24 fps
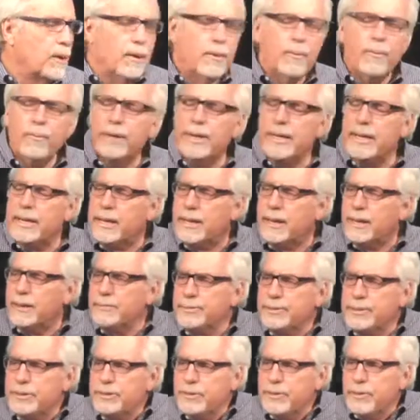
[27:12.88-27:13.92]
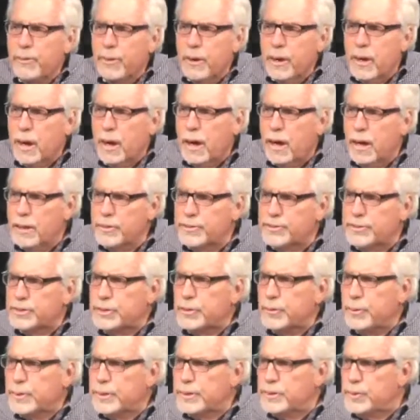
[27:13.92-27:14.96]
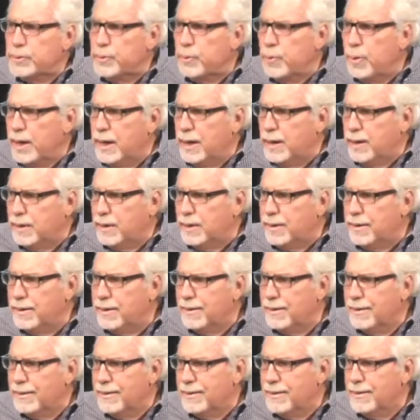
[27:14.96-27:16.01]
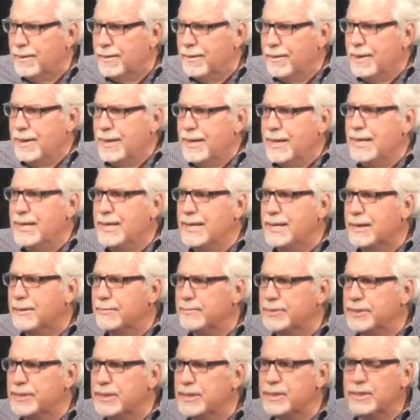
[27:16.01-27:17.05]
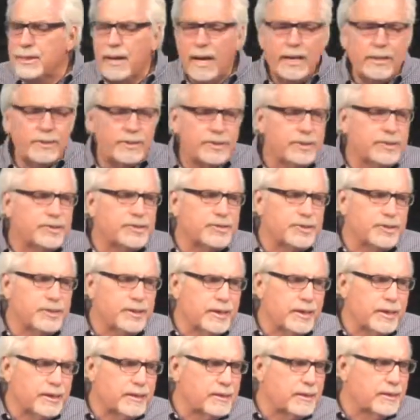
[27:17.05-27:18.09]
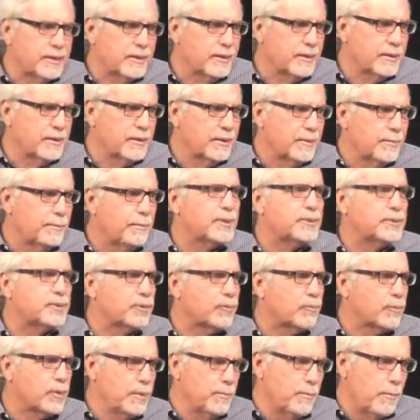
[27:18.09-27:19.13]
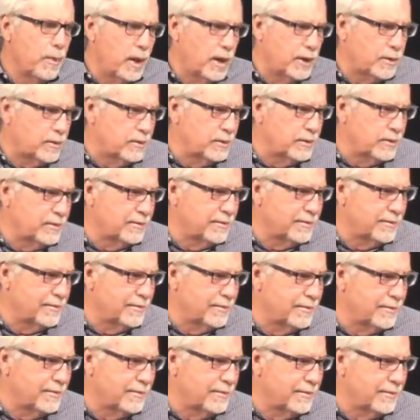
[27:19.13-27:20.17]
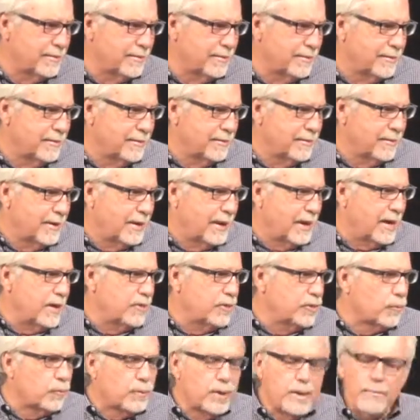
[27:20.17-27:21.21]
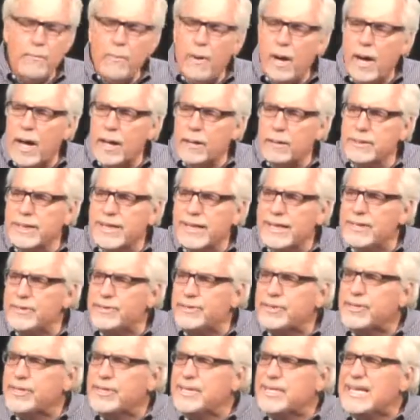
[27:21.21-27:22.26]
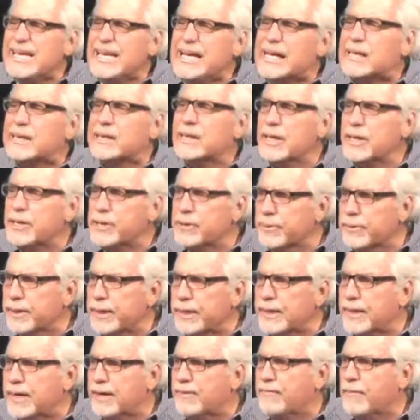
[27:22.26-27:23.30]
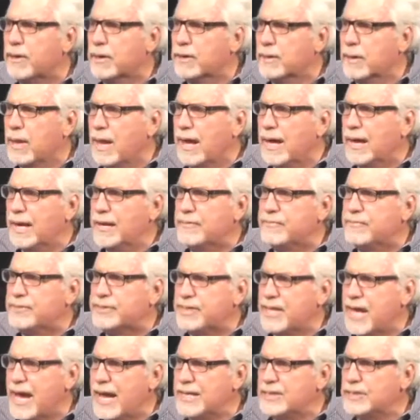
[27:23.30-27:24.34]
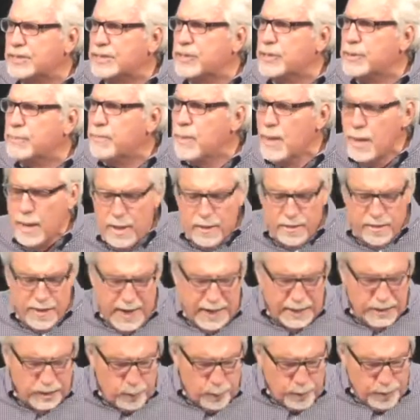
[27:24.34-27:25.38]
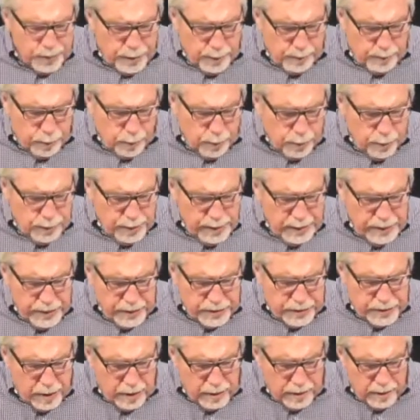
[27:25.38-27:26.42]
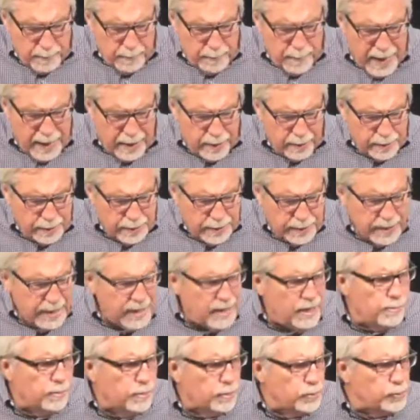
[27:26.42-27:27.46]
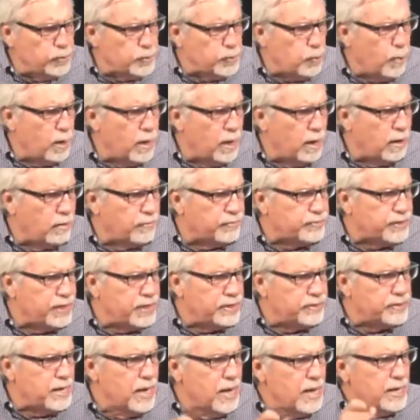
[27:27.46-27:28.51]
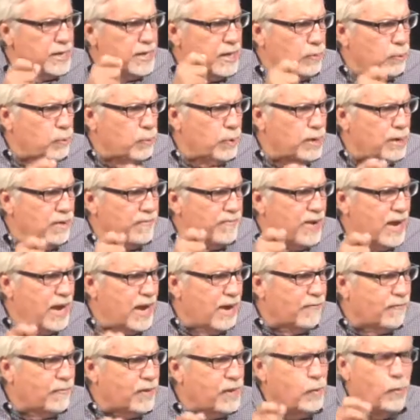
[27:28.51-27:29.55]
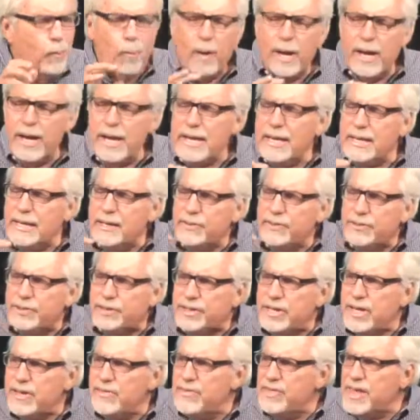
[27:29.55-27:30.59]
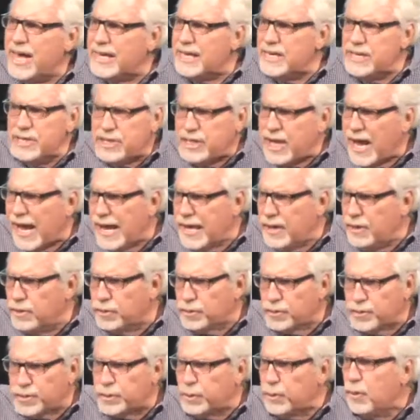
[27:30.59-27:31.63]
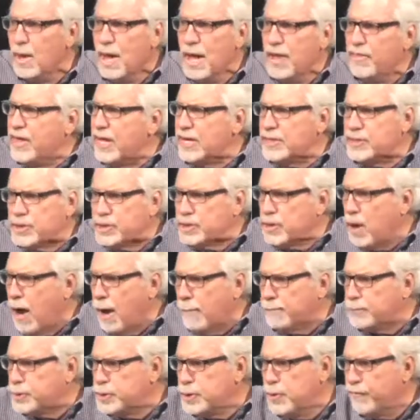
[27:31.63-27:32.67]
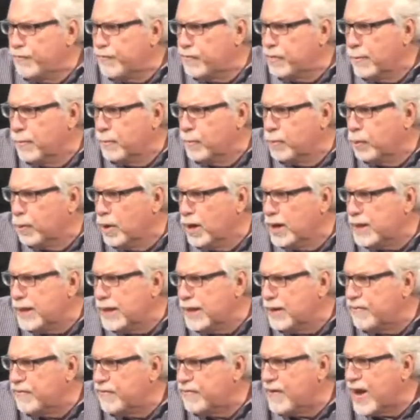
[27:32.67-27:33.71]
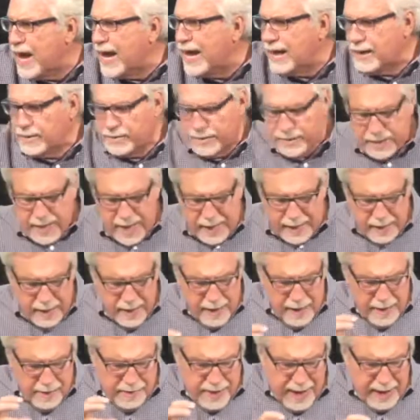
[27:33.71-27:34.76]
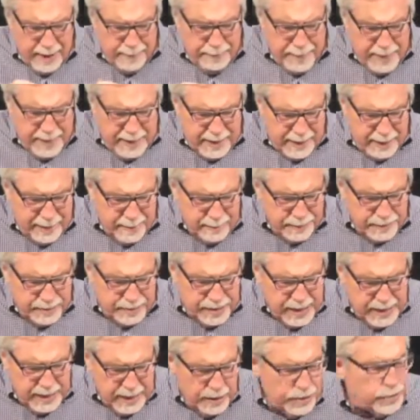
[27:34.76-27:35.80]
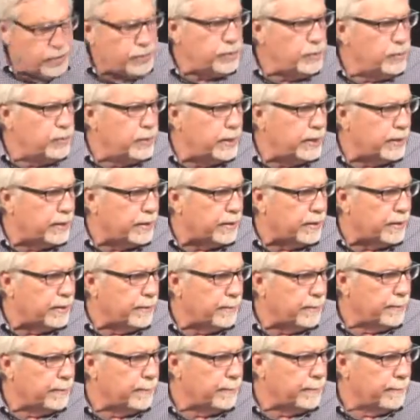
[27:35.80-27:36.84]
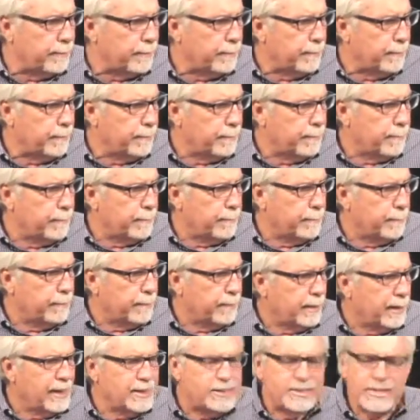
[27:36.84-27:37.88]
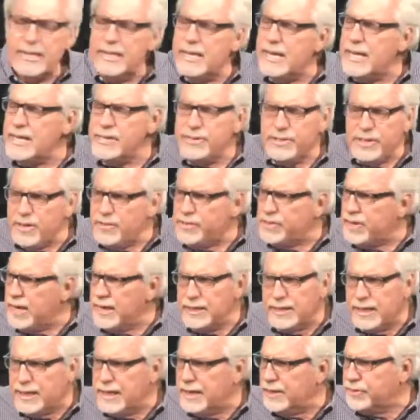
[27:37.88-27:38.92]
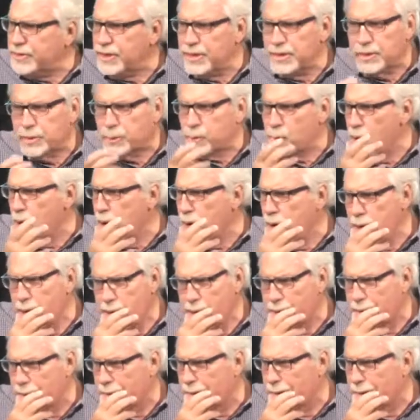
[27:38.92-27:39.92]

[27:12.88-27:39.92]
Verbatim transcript: When he comes into our hearts to indwell, he comes in not to sit, but to remodel. And the remodeling is the decluttering of our lives. That's, the, that's what the pruning is all about. Hebrews 12 says, Get rid of every weight and sin that entangles you, that stops you from running fast. That, that becomes the issue here. It's an easy thing to get this wrong.